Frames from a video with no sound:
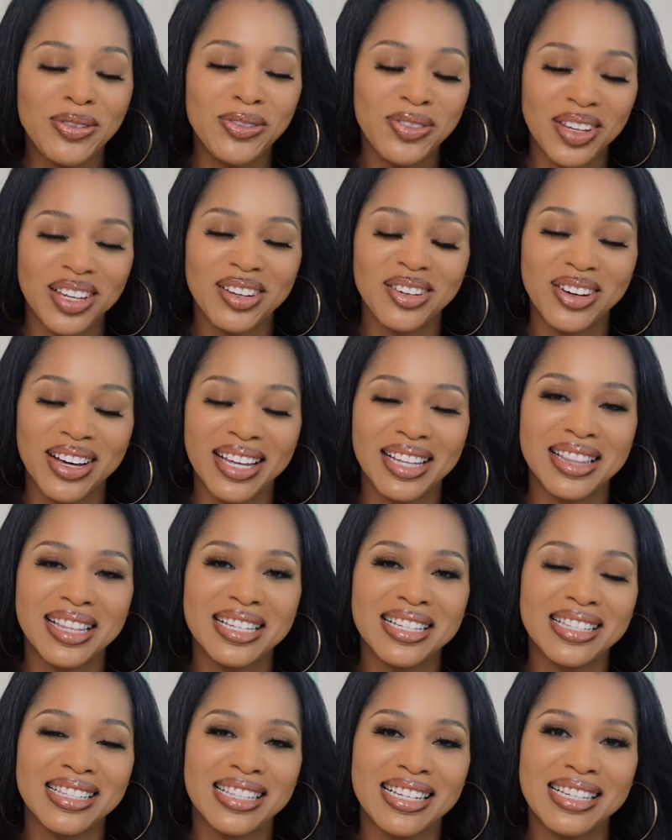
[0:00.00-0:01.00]
feel in
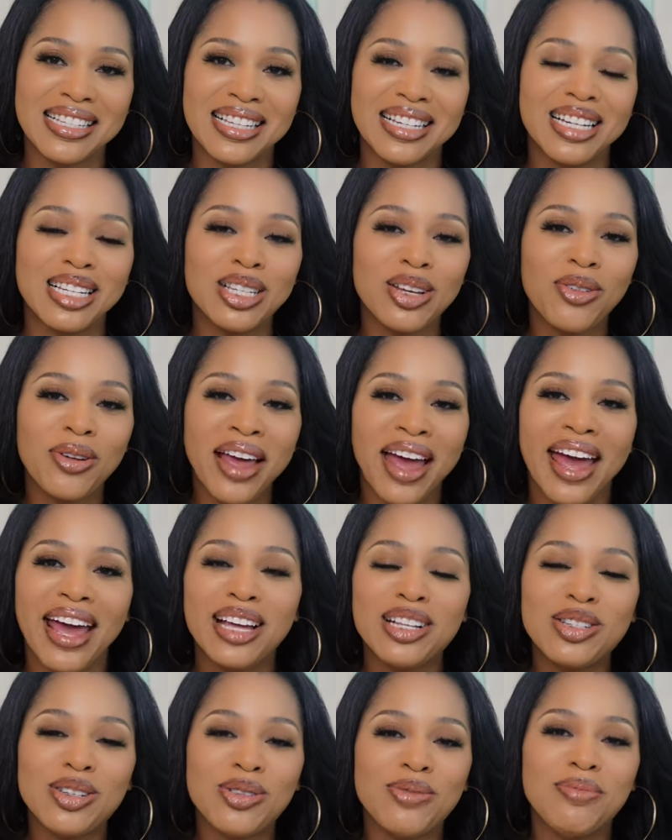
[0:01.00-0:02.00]
this season. It's
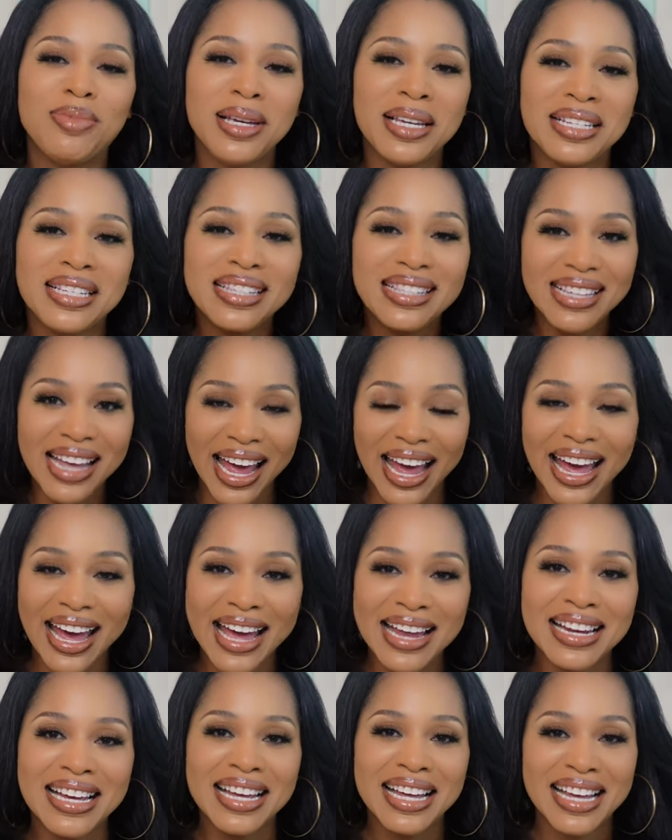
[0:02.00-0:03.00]
okay to be
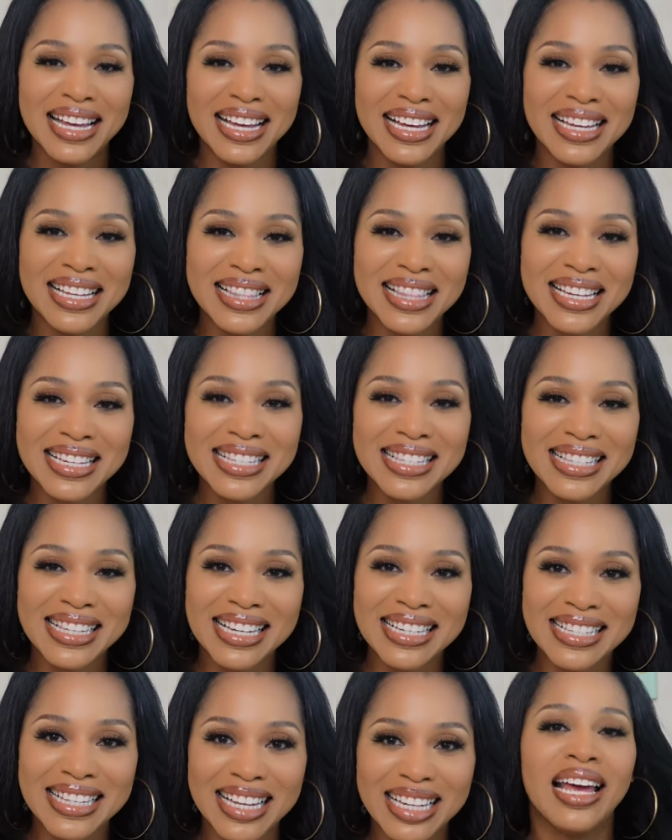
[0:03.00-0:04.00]
sad in this
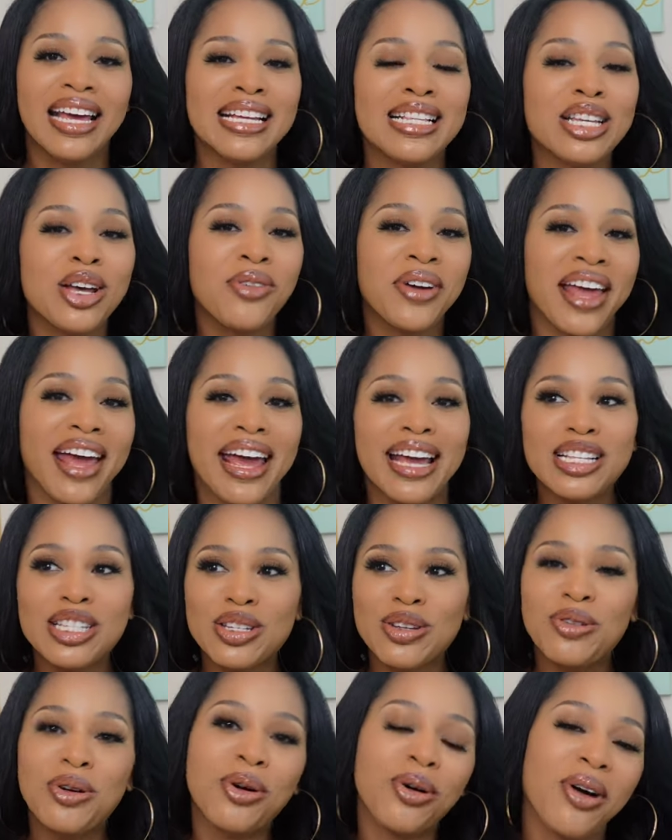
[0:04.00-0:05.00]
season. It's okay
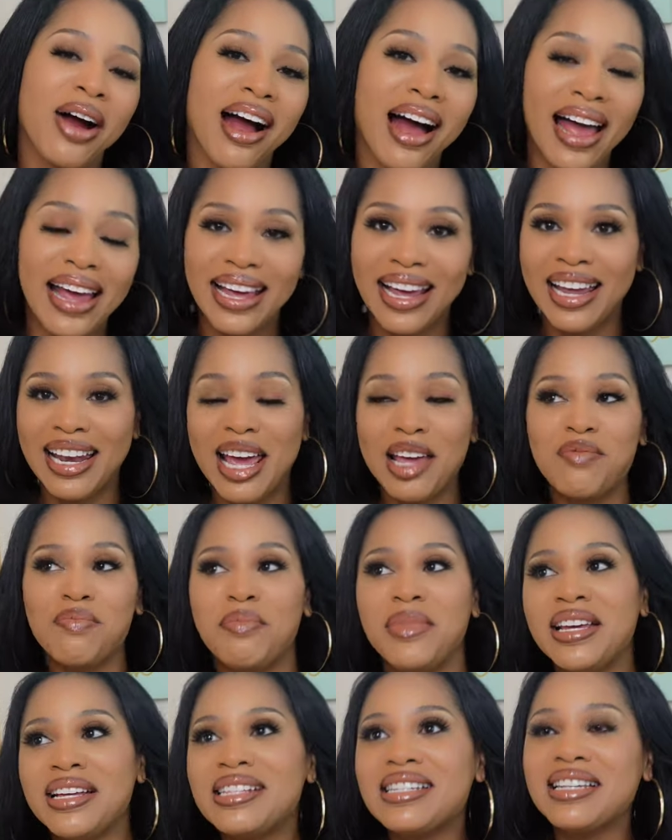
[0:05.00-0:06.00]
to cry and
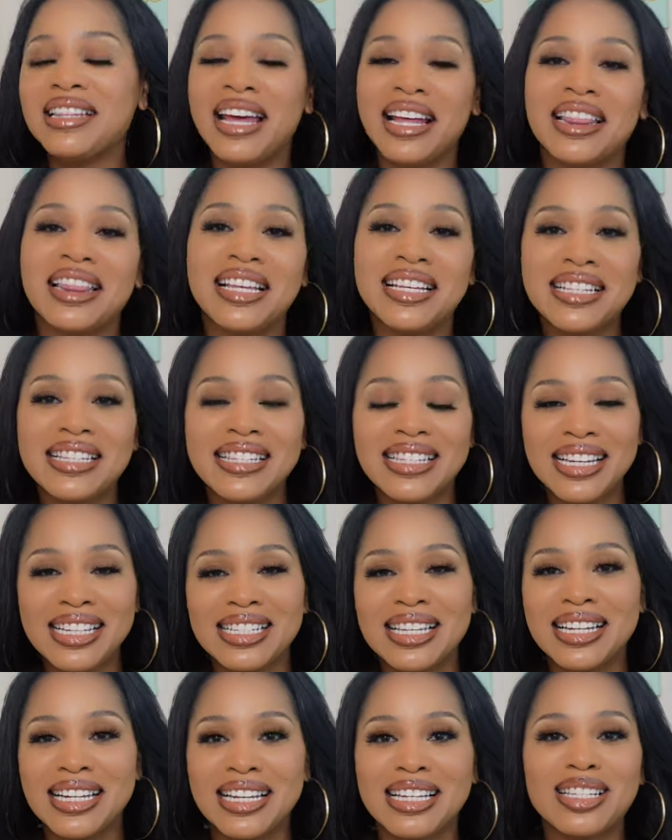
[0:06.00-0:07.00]
admit that this
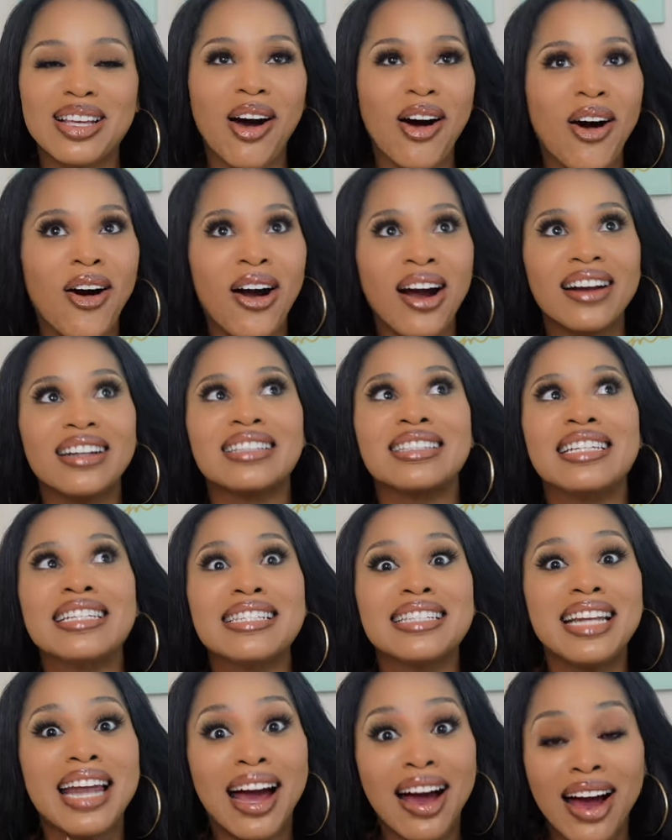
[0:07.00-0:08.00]
season is hard.
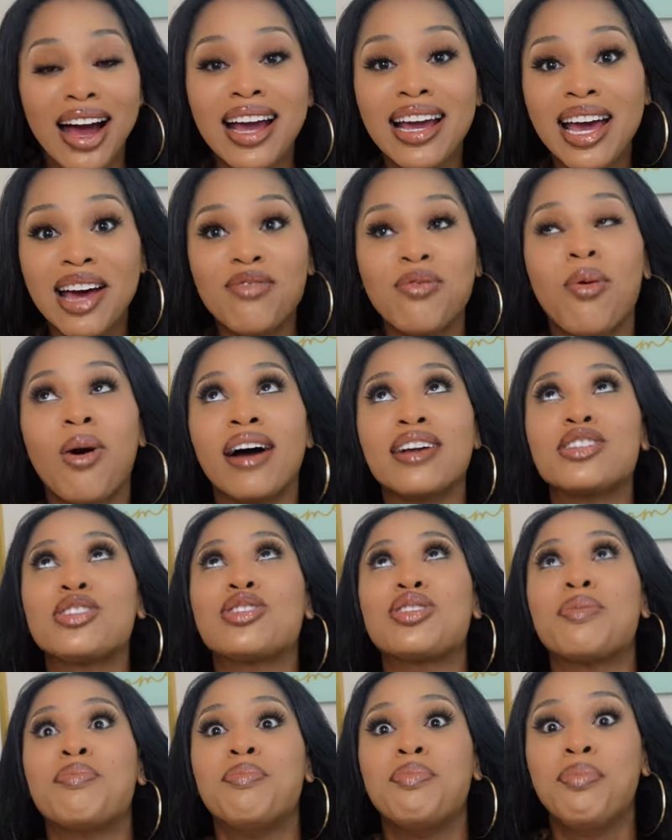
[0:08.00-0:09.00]
Listen, I have
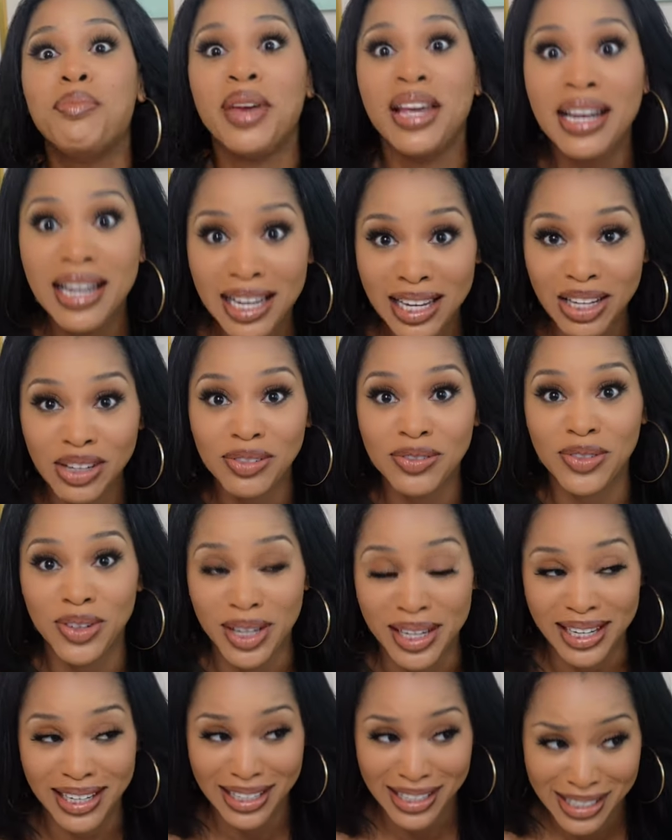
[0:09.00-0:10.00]
watched many a
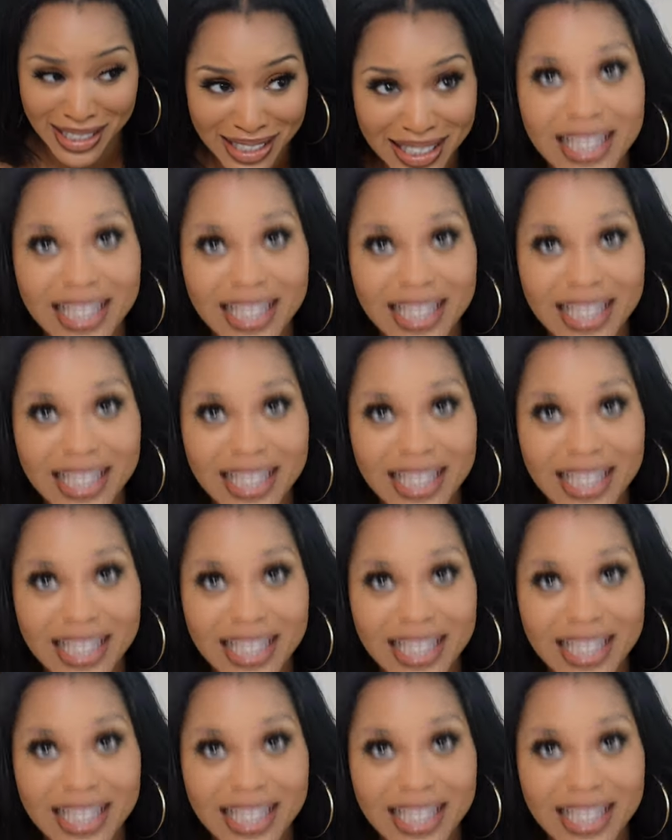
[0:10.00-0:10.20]
friend,